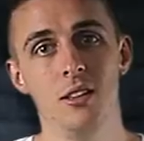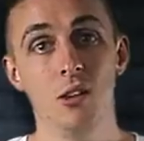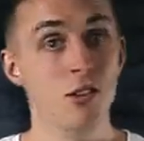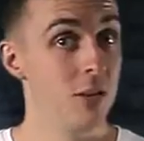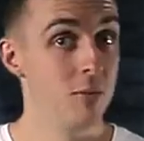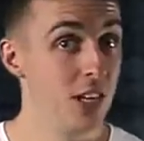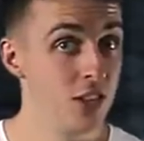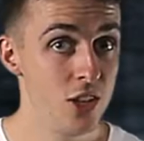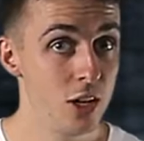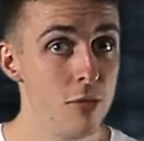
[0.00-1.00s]
There are some
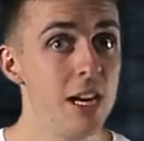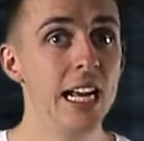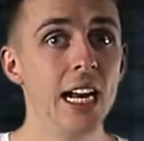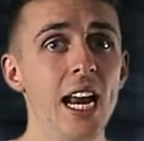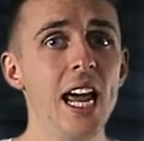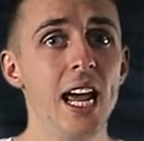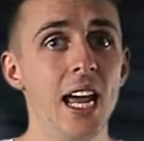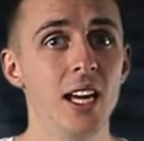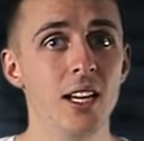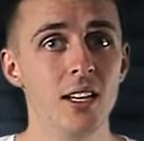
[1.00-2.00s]
things that are really clear.
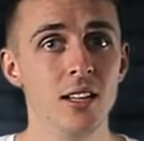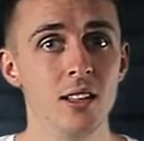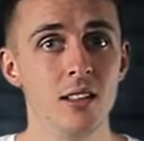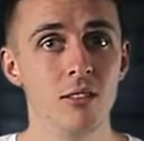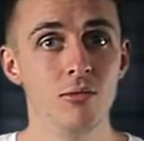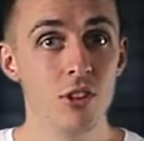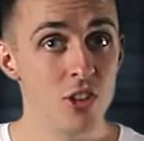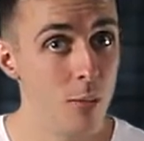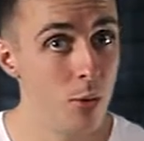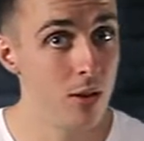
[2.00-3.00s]
For
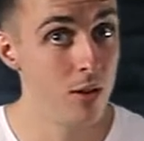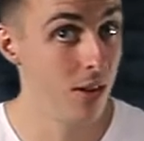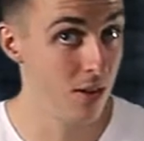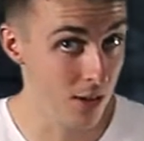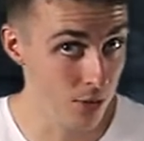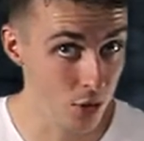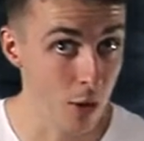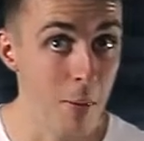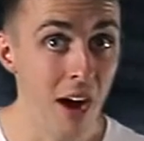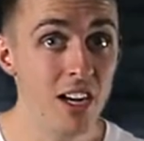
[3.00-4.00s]
example, if you're
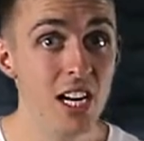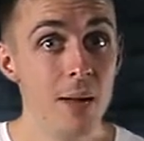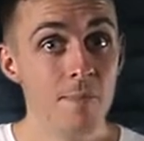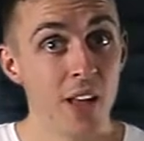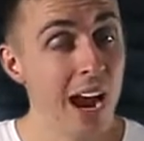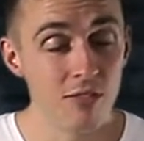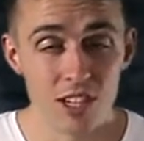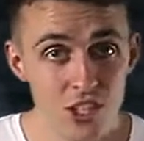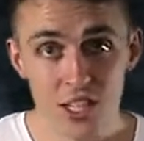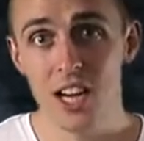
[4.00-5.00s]
not married, having
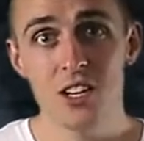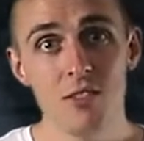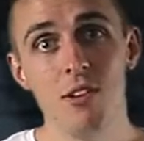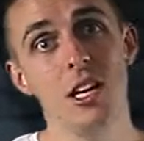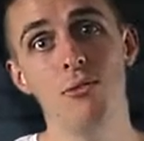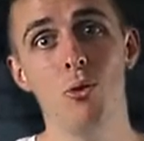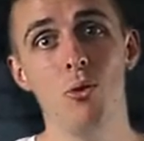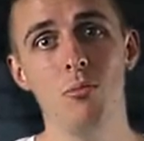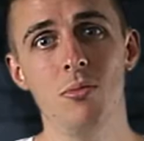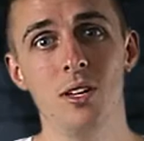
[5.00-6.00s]
sex of any
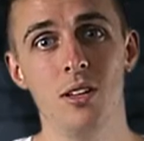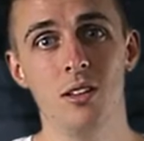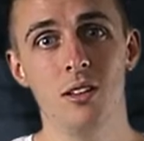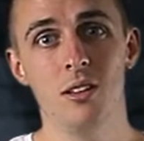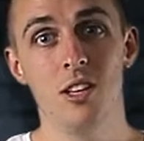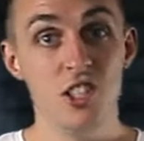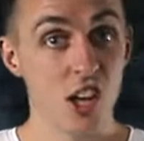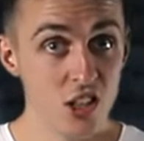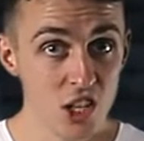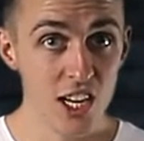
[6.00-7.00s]
form,
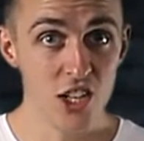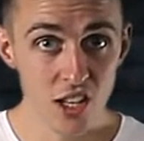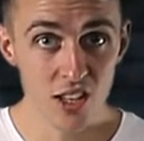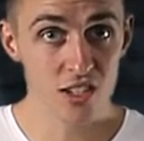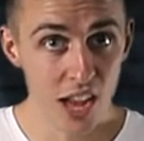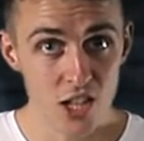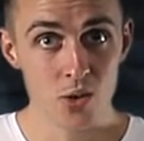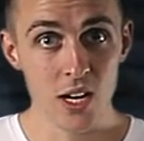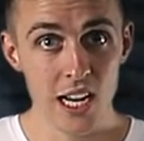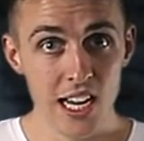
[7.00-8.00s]
touching each other
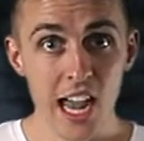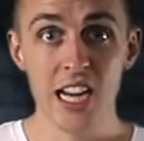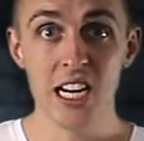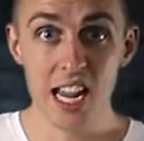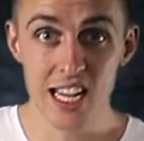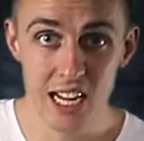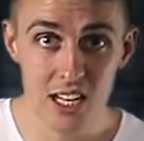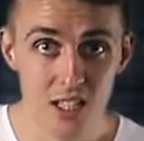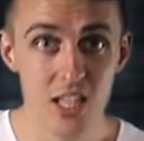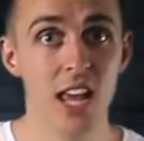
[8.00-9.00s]
sexually, getting
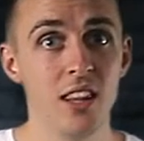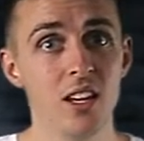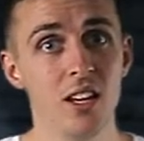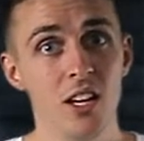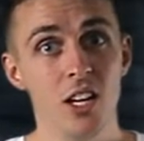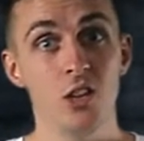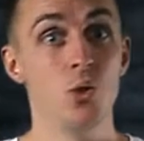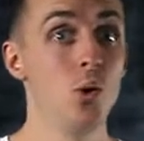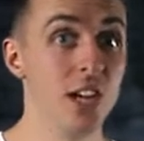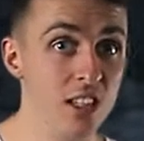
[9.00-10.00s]
naked together,
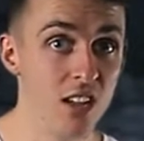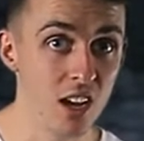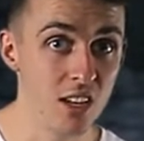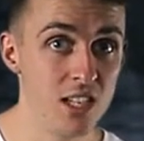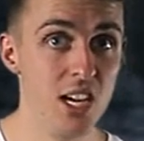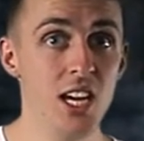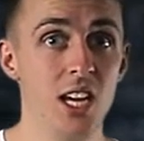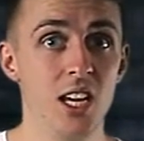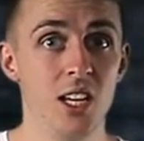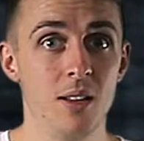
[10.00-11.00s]
talking dirty,
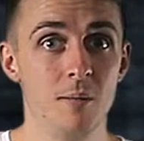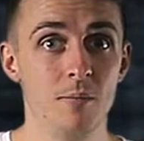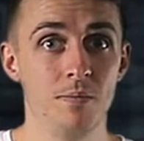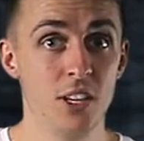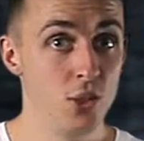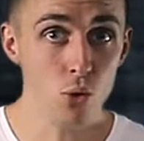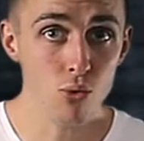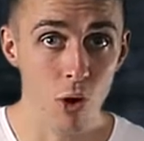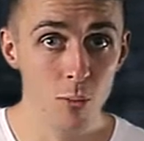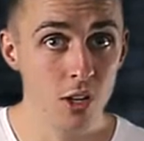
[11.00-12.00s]
it's all
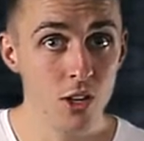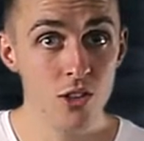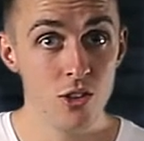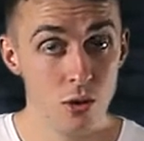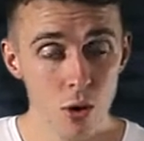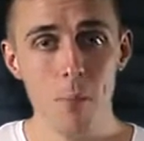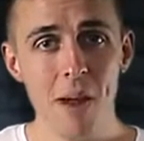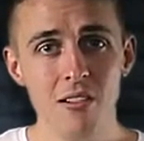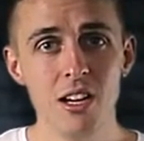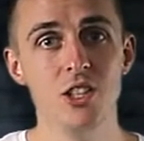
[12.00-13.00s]
wrong because you're not
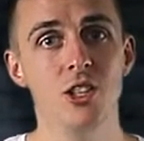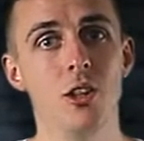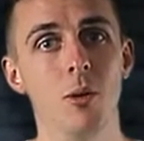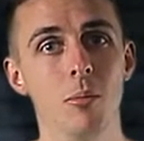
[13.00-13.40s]
married to them.